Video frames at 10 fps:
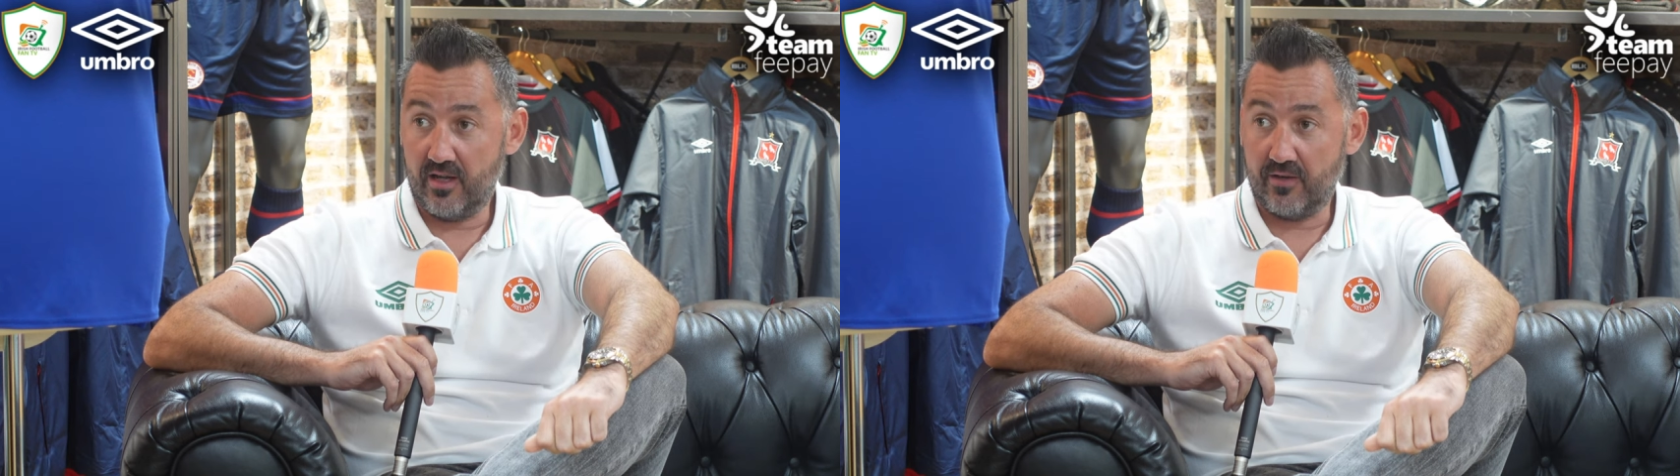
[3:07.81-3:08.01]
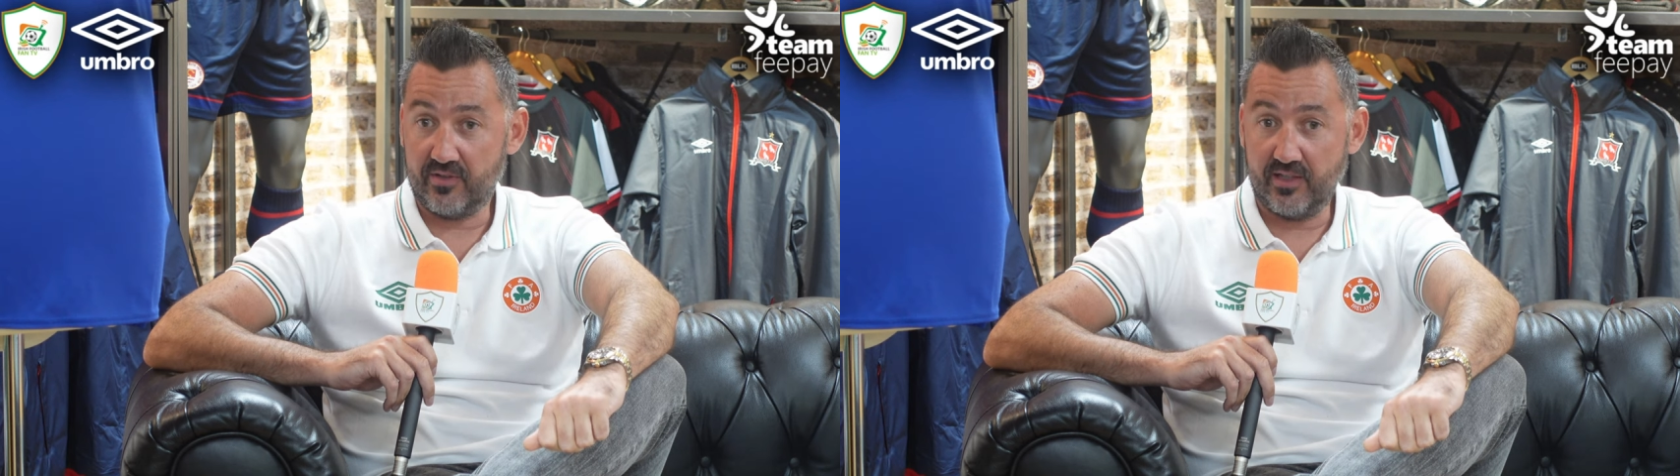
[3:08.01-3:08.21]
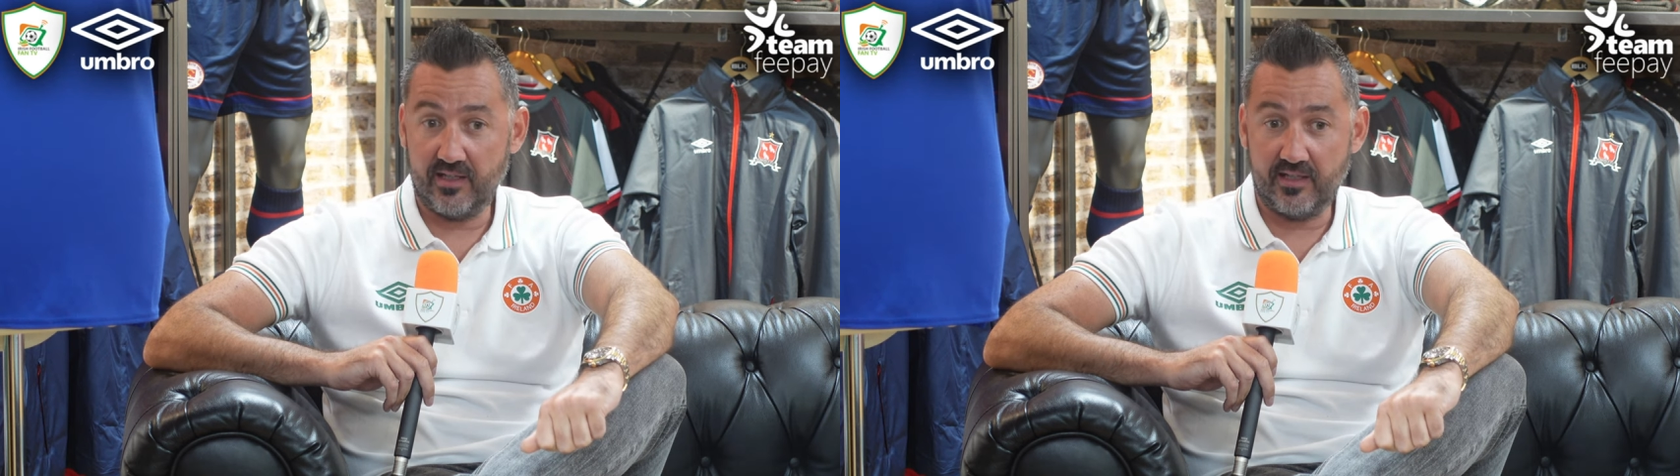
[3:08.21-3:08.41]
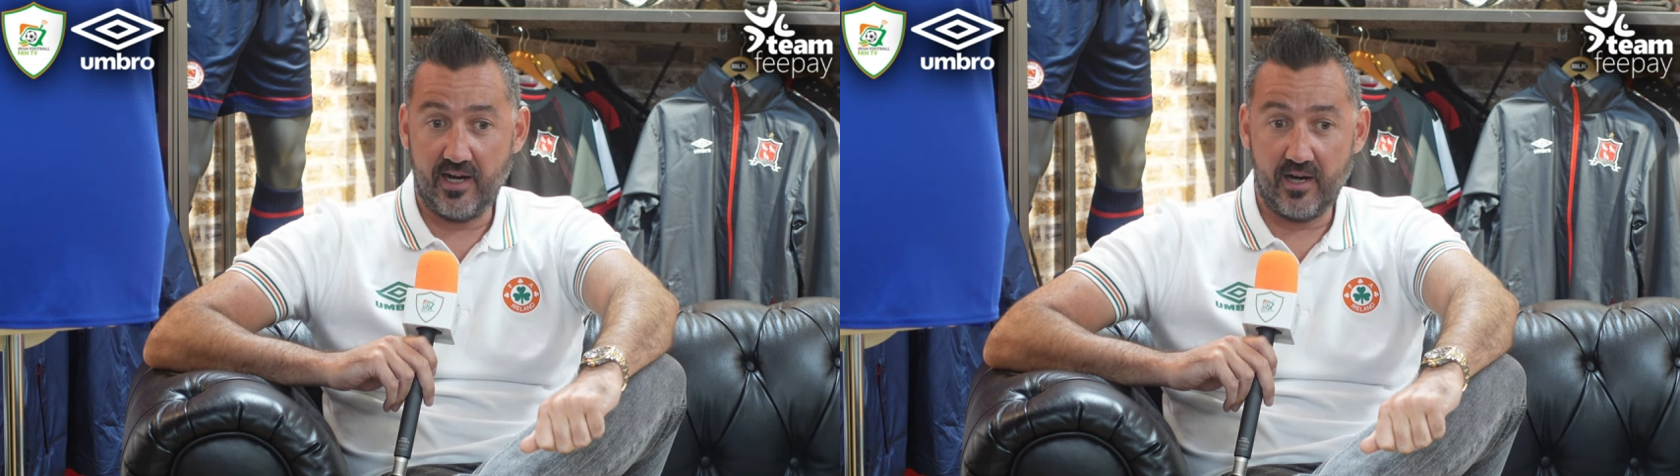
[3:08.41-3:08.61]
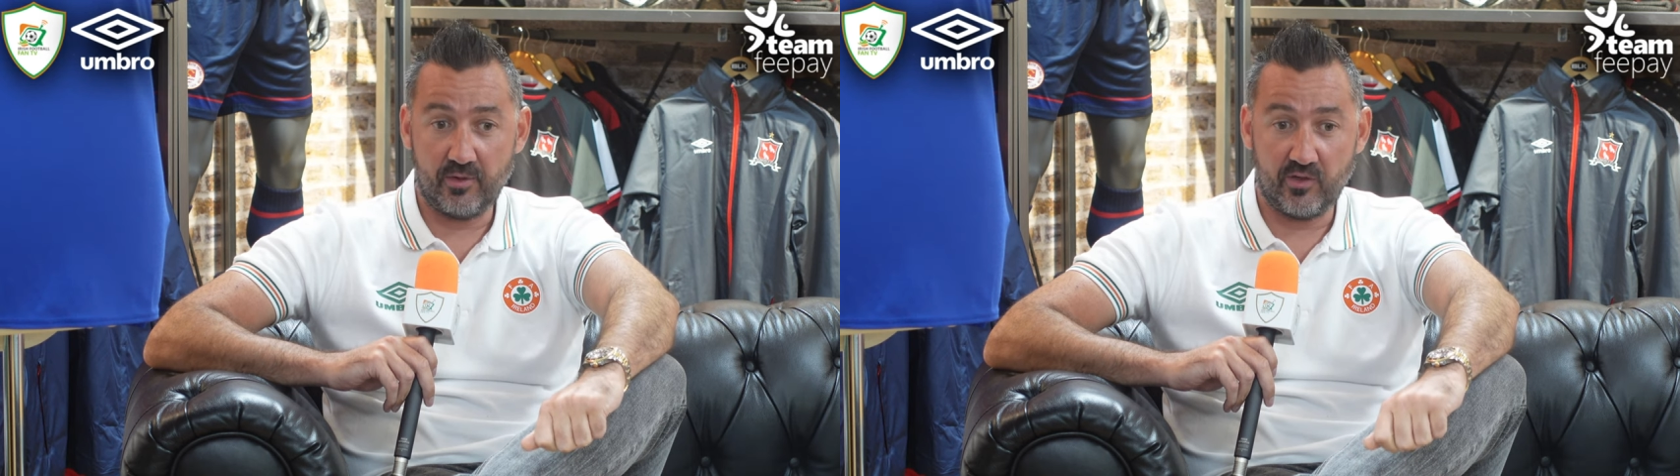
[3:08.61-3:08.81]
obviously, in the
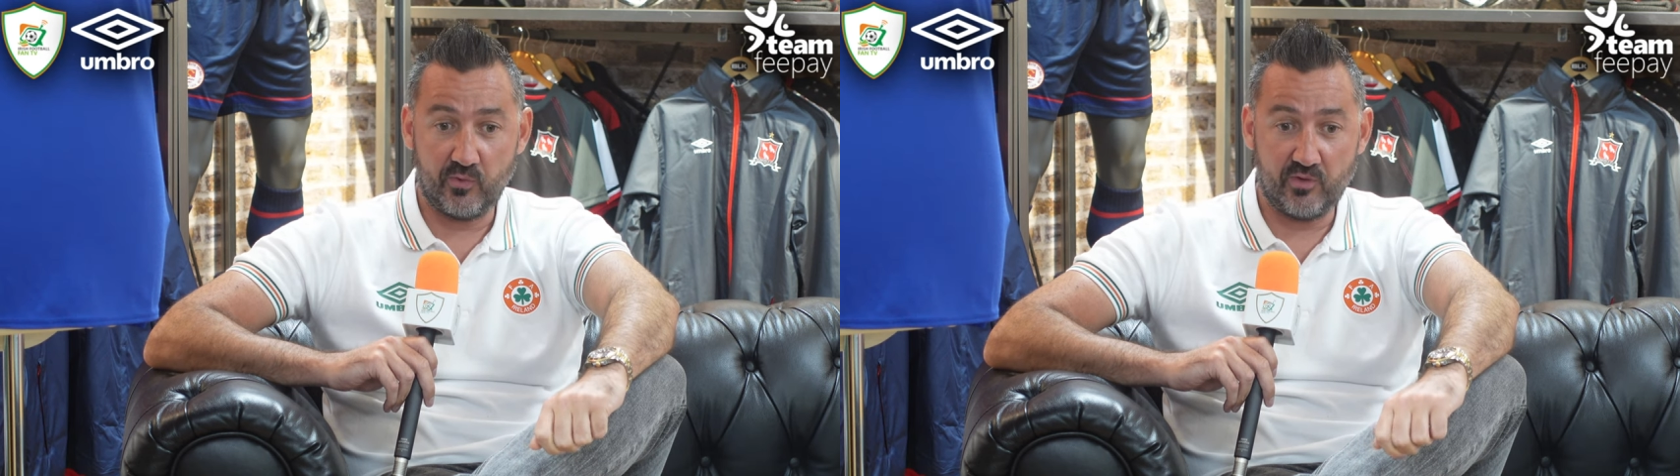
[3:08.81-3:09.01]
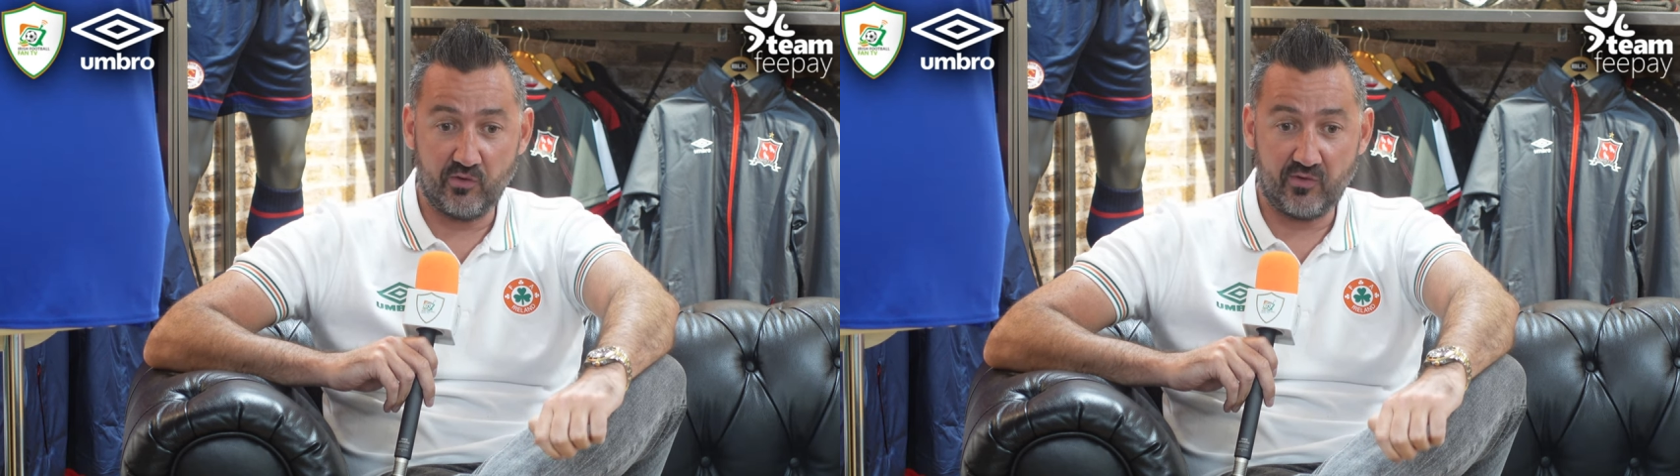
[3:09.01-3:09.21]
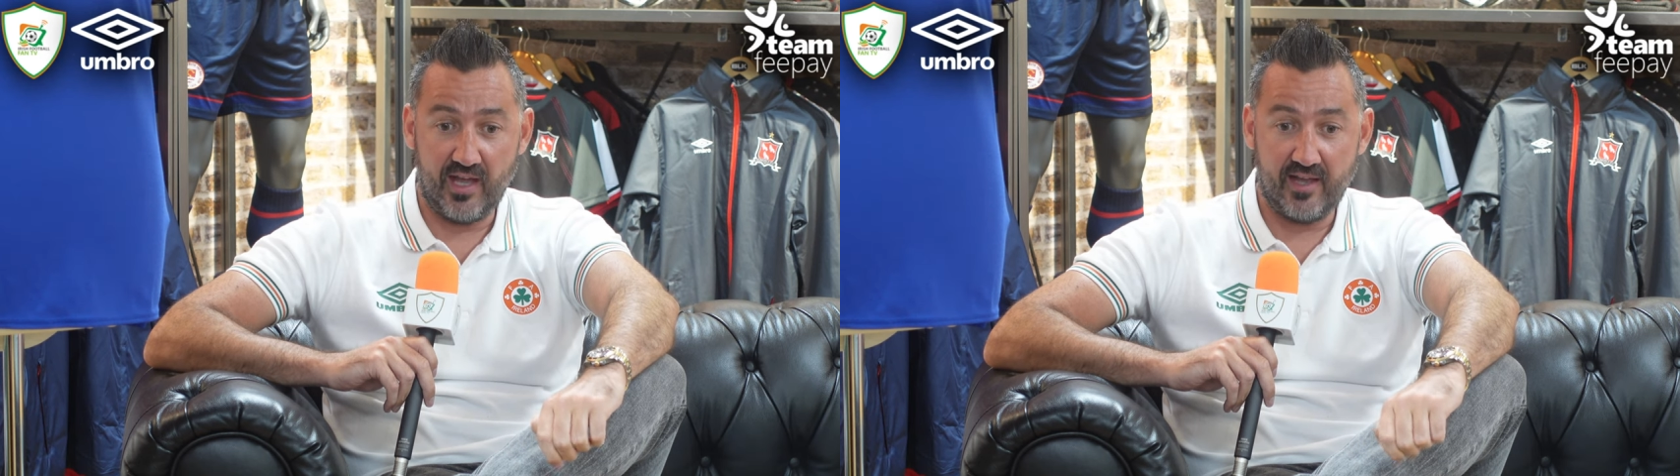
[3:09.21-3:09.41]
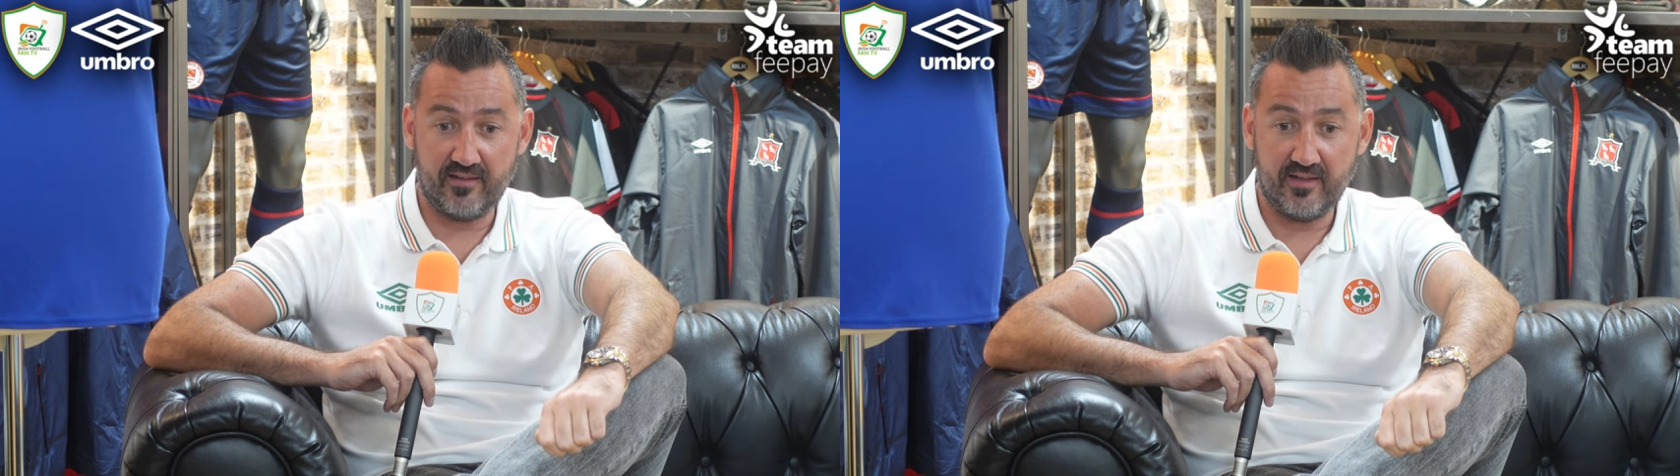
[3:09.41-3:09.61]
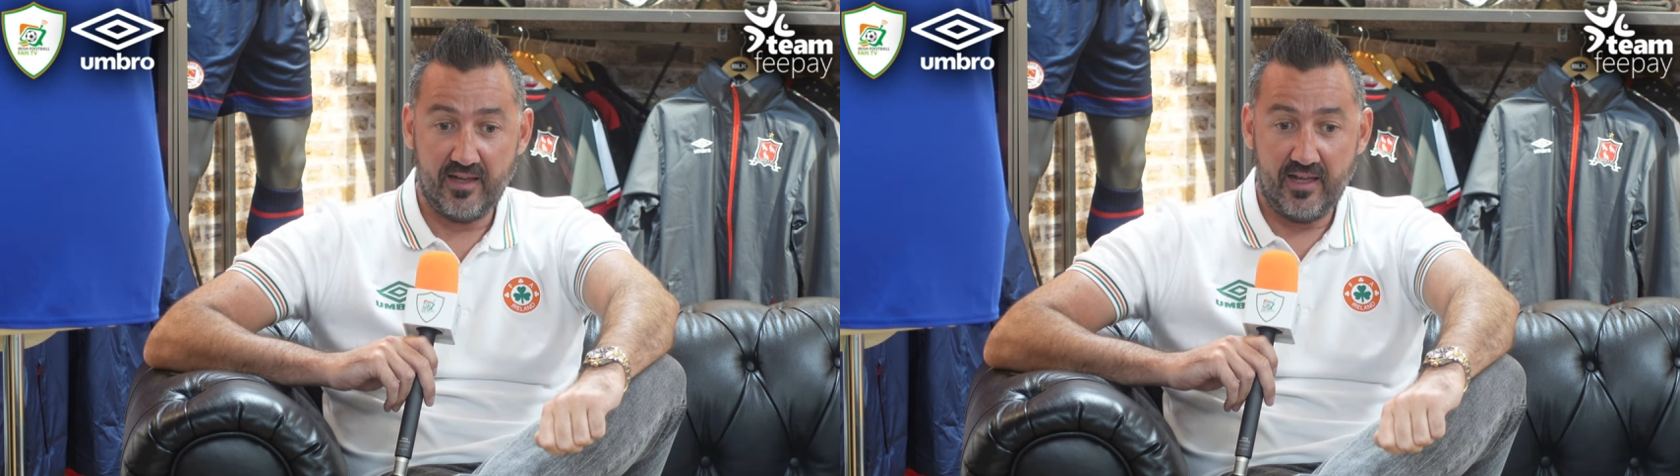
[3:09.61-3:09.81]
air, because we just had...